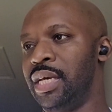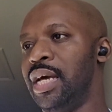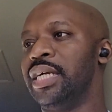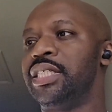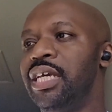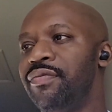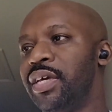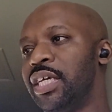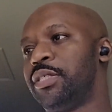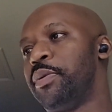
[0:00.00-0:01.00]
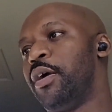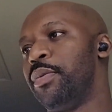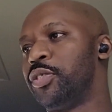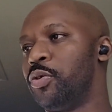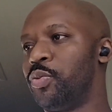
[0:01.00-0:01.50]
Achieving
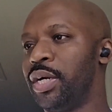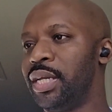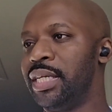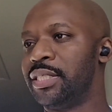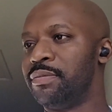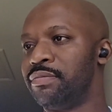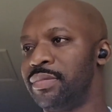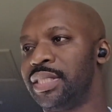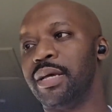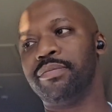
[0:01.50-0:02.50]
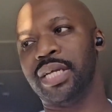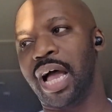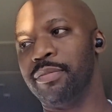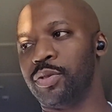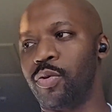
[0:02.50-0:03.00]
experimental realism
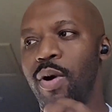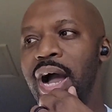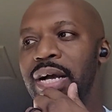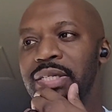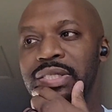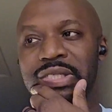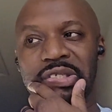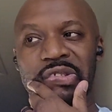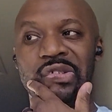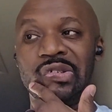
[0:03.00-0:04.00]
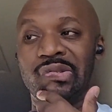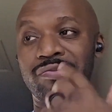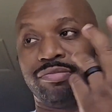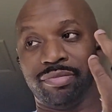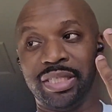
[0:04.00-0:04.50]
sometimes requires
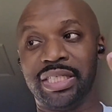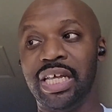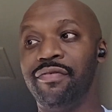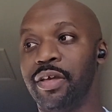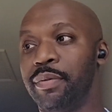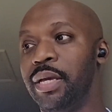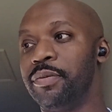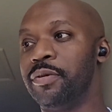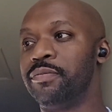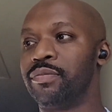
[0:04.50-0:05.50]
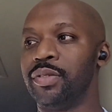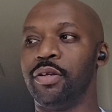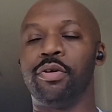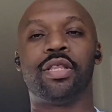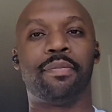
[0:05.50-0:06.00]
deceiving people
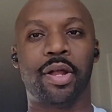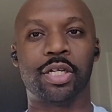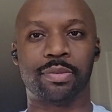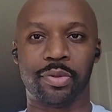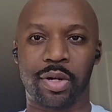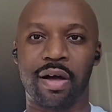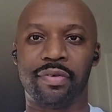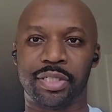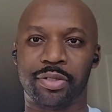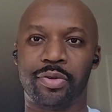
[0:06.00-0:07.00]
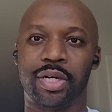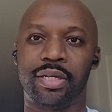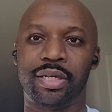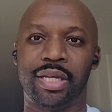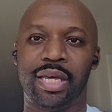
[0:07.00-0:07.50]
with a plausible cover story.
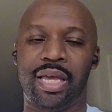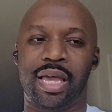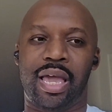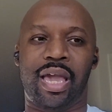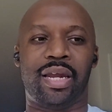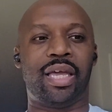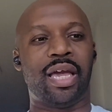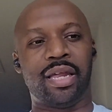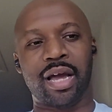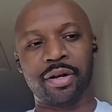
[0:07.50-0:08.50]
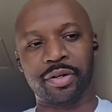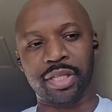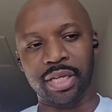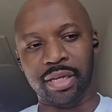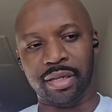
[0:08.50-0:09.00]
And again, under
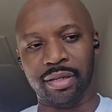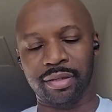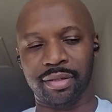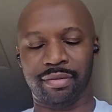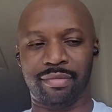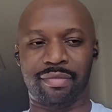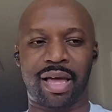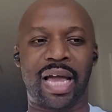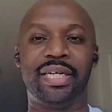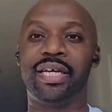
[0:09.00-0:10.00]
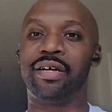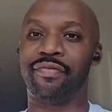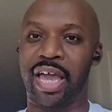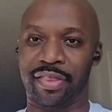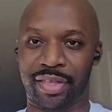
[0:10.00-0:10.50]
the idea of
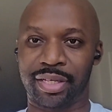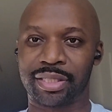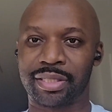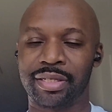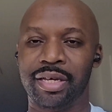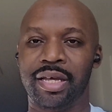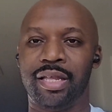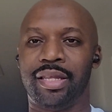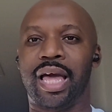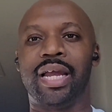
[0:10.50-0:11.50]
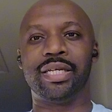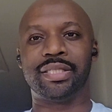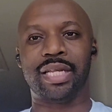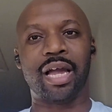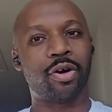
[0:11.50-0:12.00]
ethics, that
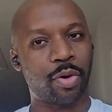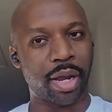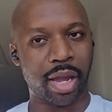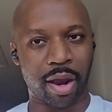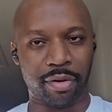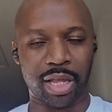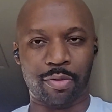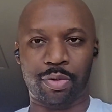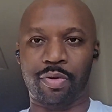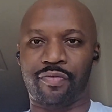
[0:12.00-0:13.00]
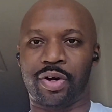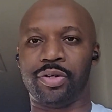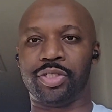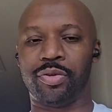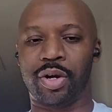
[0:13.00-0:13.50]
that gray area that we
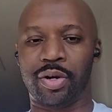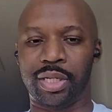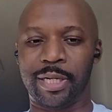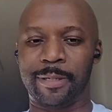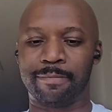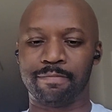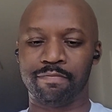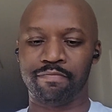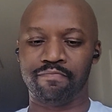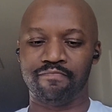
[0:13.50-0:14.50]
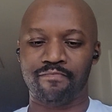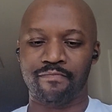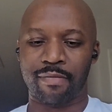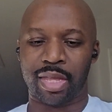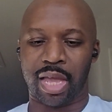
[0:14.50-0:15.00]
referred to earlier.
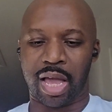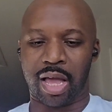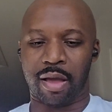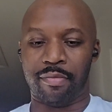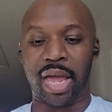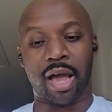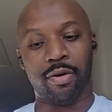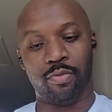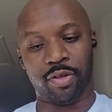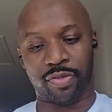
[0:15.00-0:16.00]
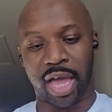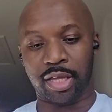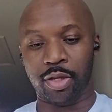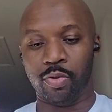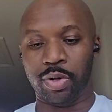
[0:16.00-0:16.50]
Now, with that,
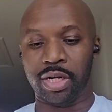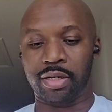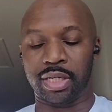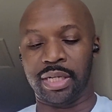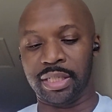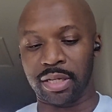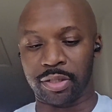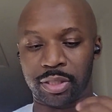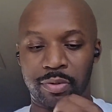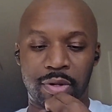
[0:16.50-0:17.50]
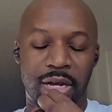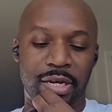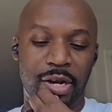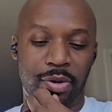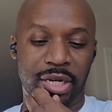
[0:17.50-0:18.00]
it is also
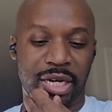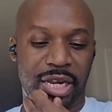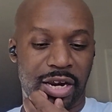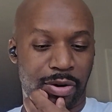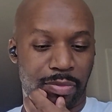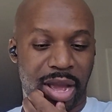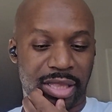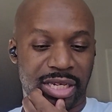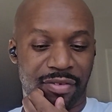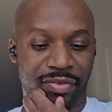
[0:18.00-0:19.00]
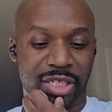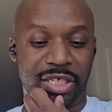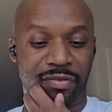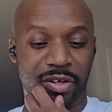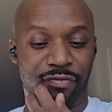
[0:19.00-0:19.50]
noted in here about the definition
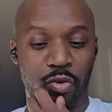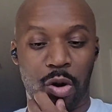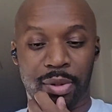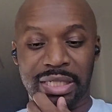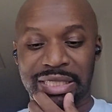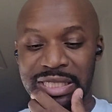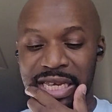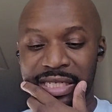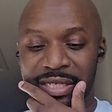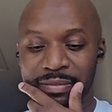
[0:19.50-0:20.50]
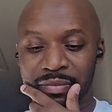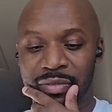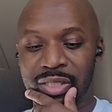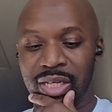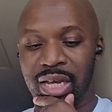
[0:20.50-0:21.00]
of informed consent
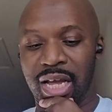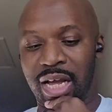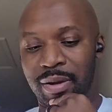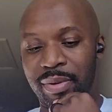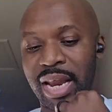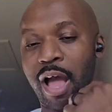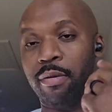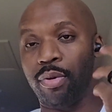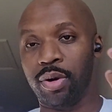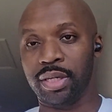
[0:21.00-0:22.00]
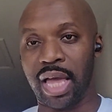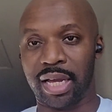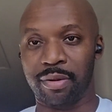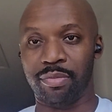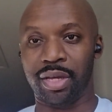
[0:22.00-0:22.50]
and how important that
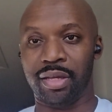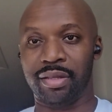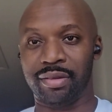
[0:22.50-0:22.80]
can be.